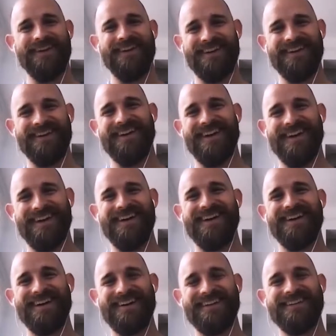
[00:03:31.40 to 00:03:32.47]

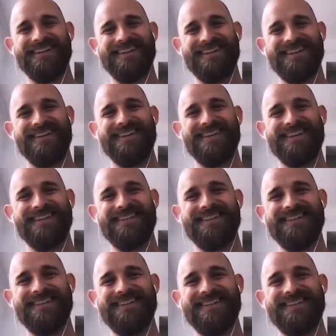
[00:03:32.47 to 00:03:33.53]

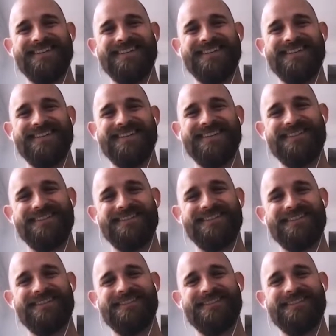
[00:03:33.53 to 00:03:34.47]
(silent)